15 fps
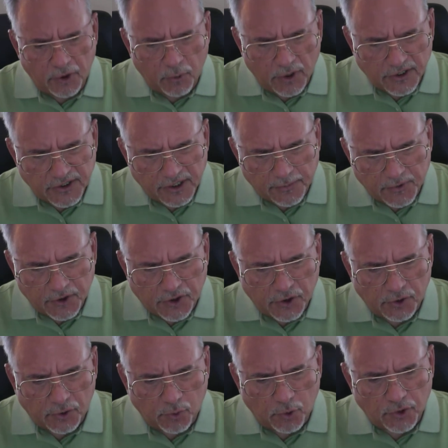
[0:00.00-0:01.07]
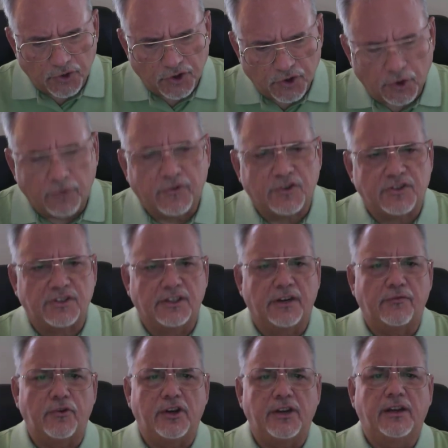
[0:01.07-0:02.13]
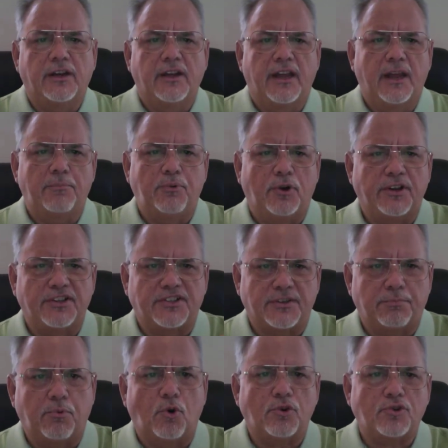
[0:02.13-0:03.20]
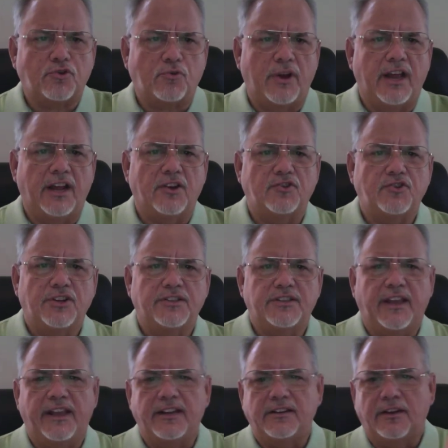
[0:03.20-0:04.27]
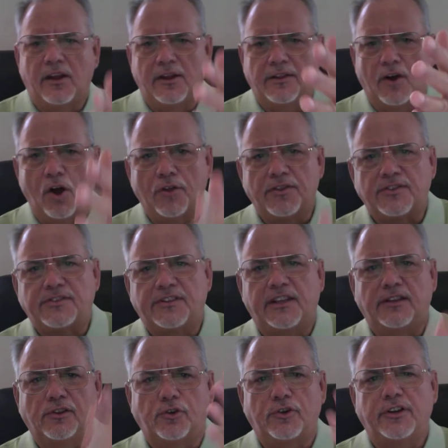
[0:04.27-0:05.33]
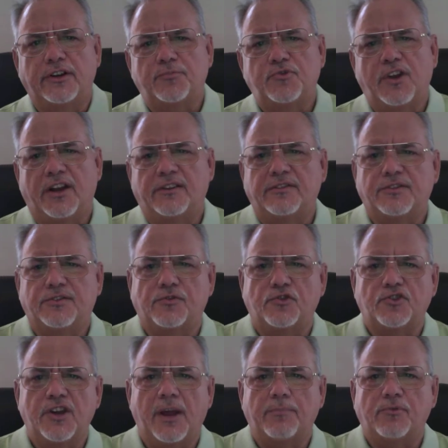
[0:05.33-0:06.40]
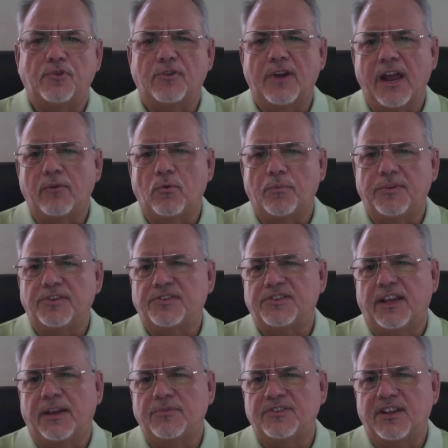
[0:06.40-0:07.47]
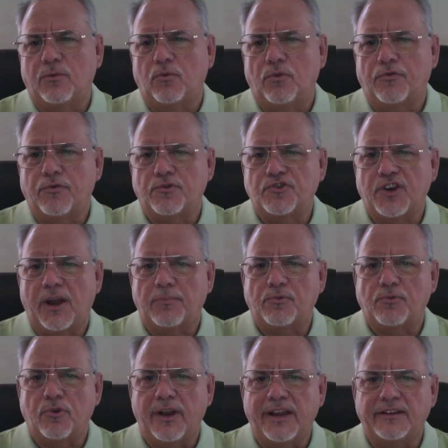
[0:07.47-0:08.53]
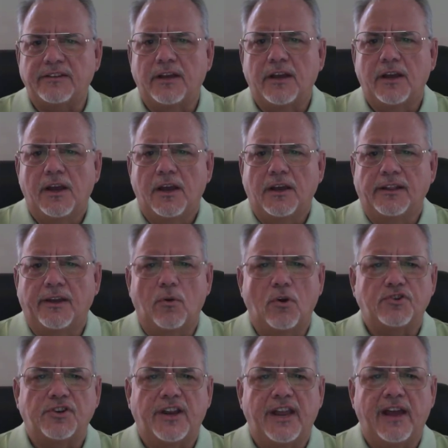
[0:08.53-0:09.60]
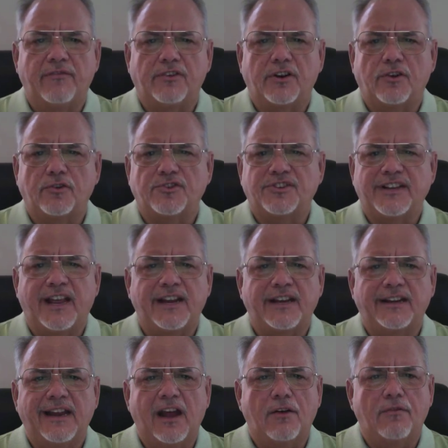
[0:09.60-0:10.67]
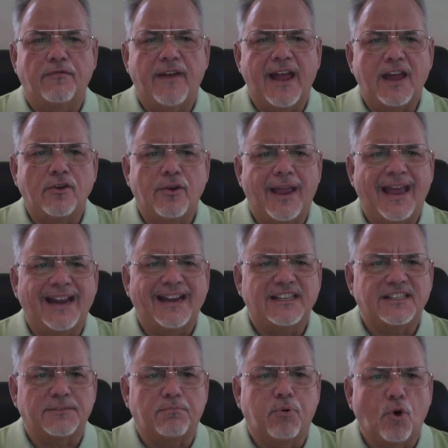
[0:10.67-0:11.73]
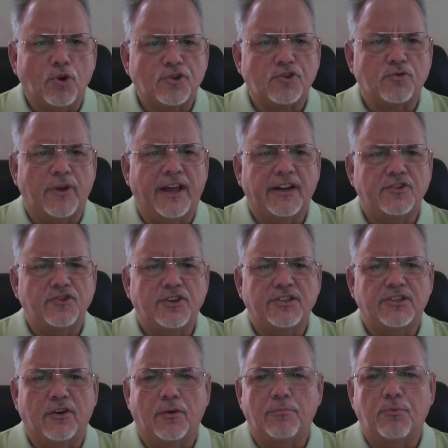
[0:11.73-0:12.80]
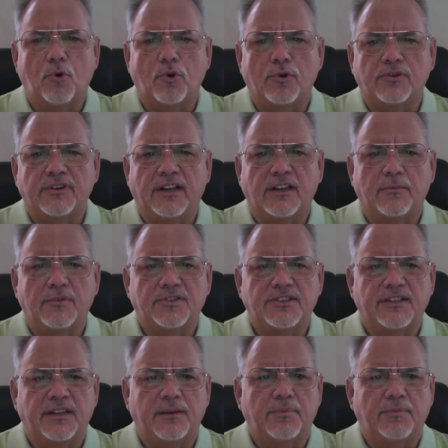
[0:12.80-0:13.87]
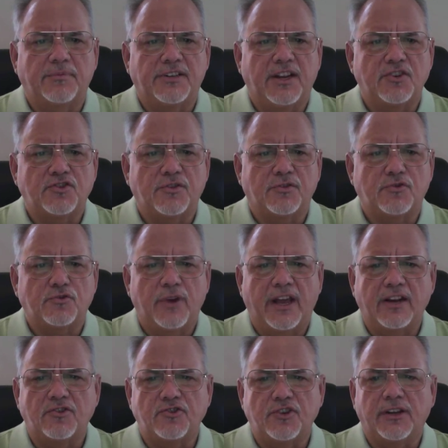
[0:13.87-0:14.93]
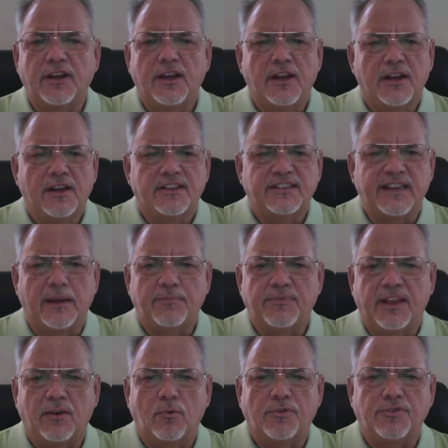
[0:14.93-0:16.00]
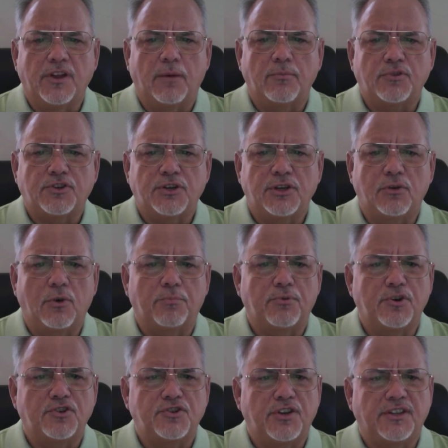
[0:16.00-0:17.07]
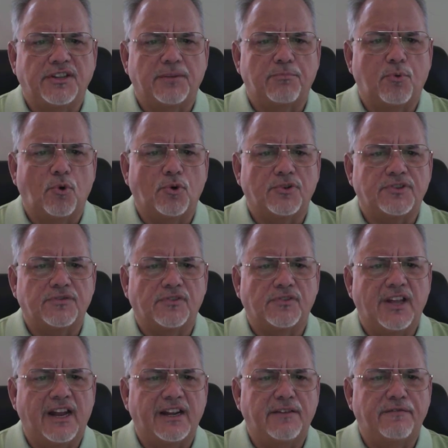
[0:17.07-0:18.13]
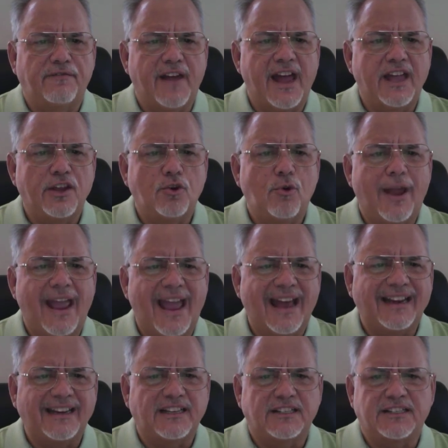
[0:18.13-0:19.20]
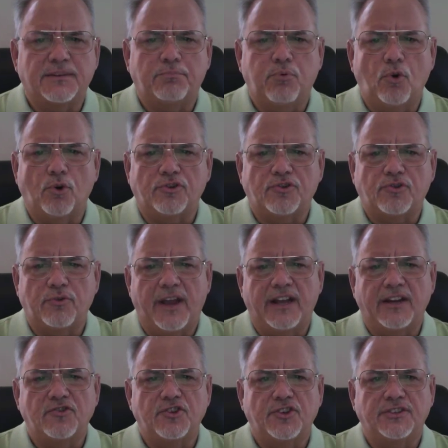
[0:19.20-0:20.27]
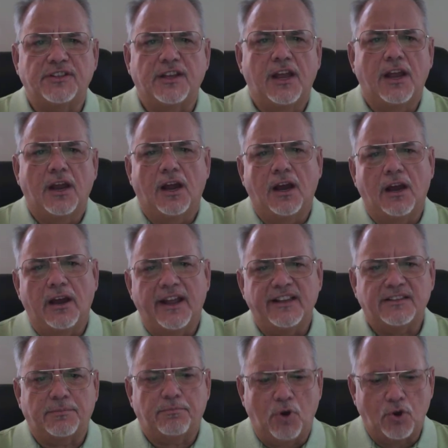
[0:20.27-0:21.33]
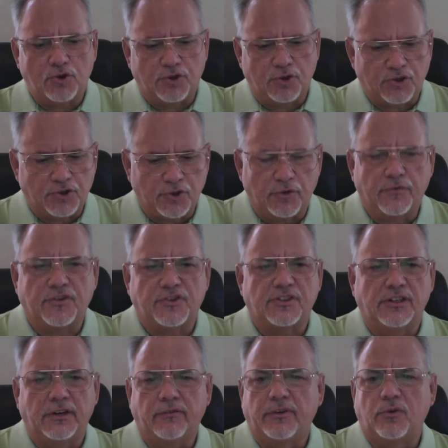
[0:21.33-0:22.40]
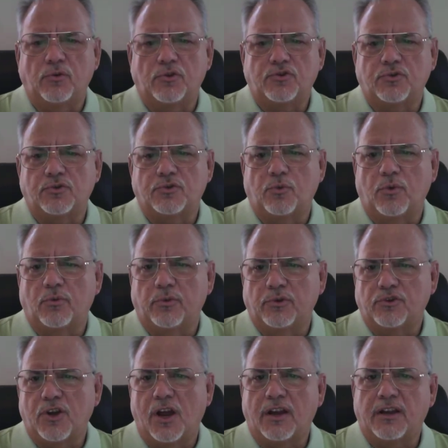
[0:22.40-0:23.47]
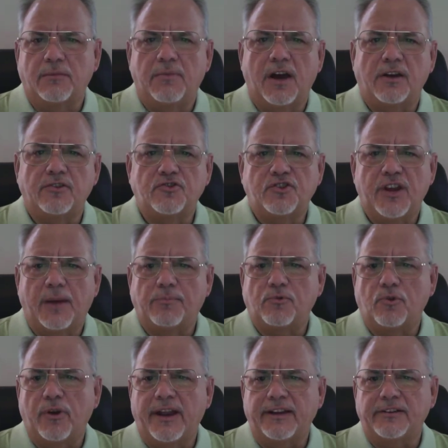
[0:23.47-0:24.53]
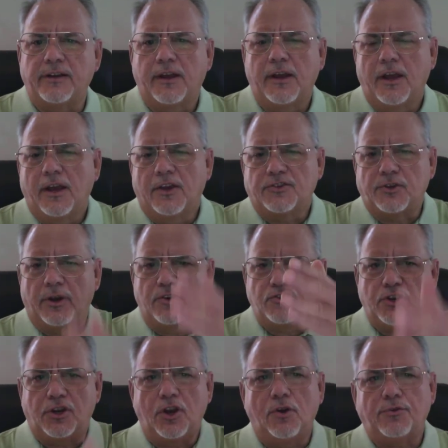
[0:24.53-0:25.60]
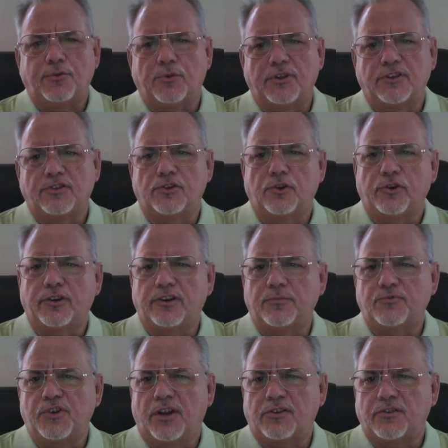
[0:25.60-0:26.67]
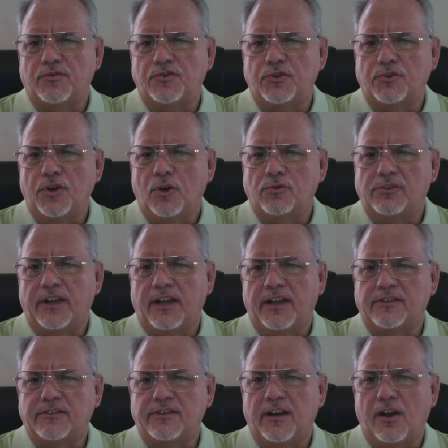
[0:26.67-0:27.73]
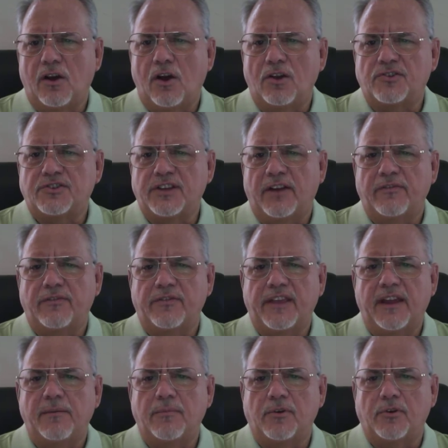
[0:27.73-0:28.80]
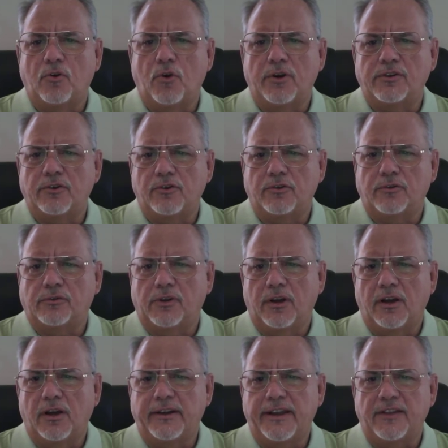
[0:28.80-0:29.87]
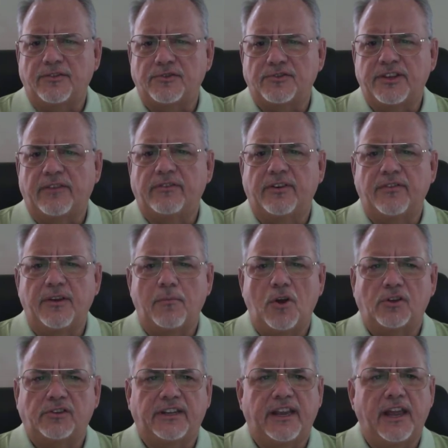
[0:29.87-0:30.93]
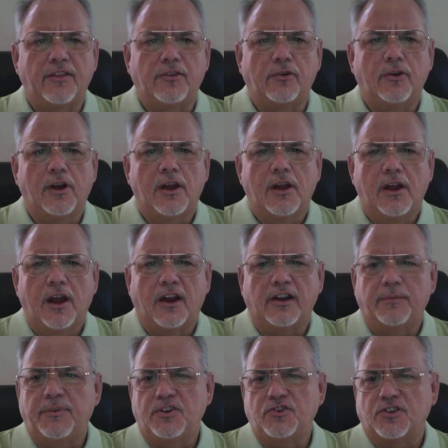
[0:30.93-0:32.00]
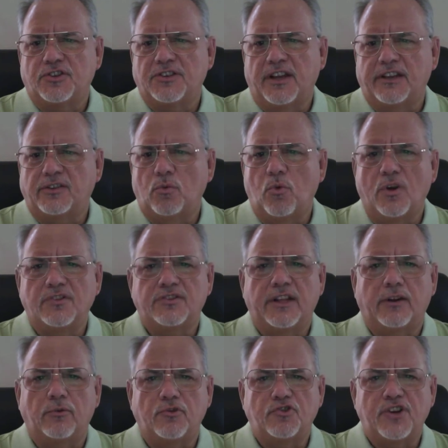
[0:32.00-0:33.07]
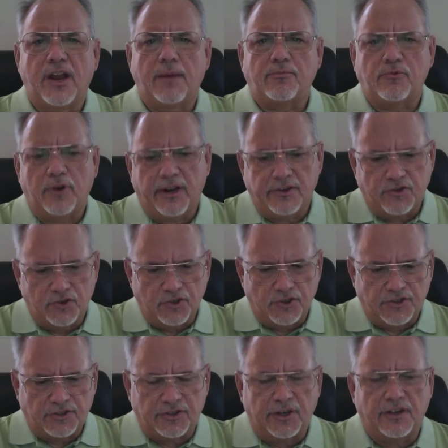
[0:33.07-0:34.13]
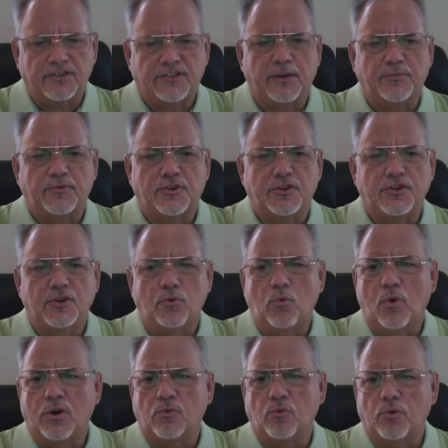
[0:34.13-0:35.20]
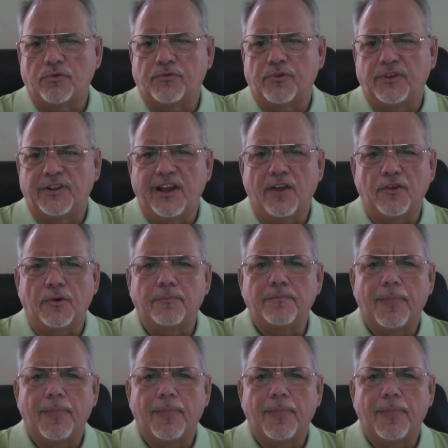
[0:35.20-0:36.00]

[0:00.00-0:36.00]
you want to substitute the word service delivery and put in support strategies, and all of the learning objectives for Chapter 9 will be the same as they were for Chapter 8. They want you to have an understanding how value-adding support strategies are important elements of the implementation of strategy. Same thing with number 2. Appreciate the importance of aligning value-adding support strategies as opposed to service delivery, which is what we're talking about in Chapter 8. So as you go through these learning objectives, you note that all 7 of them are going, there's 7 of them altogether, are going to be just like the ones that are in Chapter 8. You just substitute one word for the other.